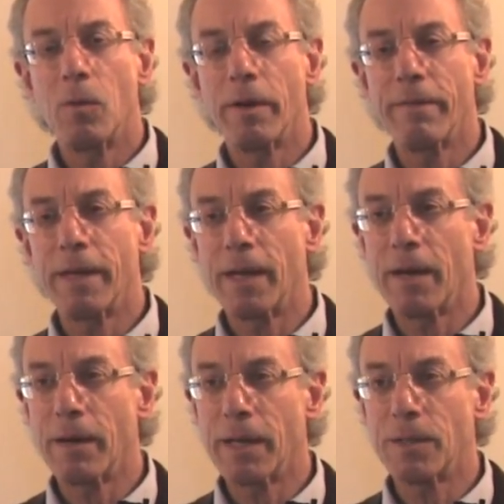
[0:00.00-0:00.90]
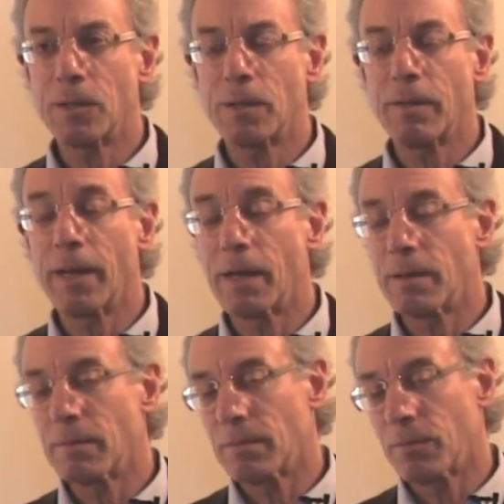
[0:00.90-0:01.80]
one of the areas that
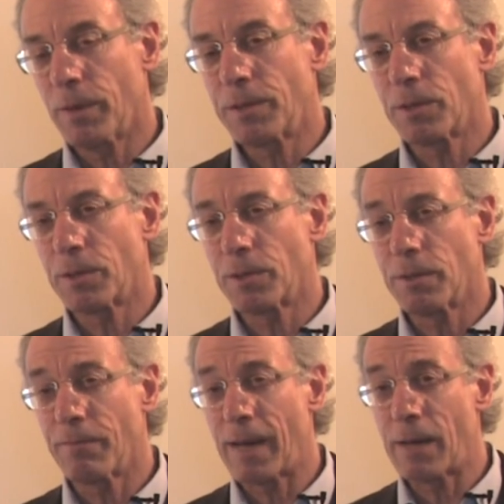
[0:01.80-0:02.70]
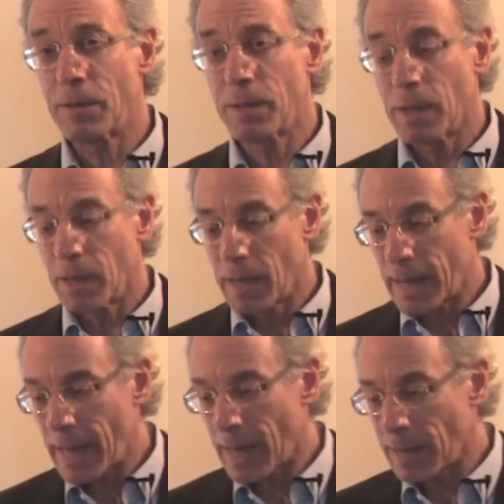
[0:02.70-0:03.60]
researchers have found
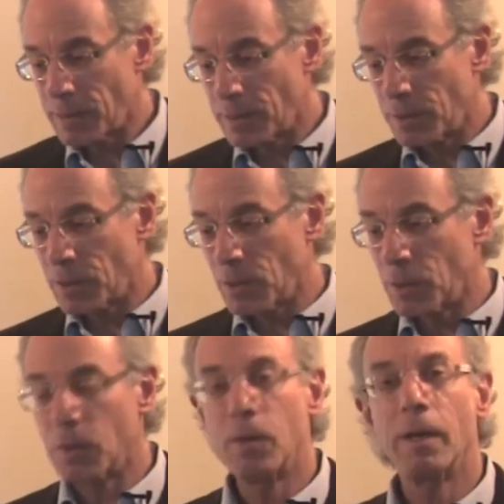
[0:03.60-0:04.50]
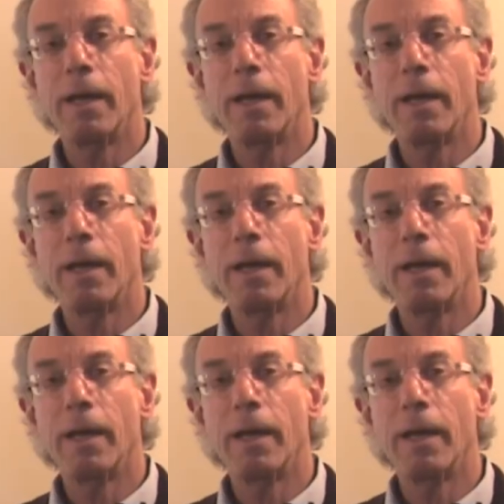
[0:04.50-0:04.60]
add to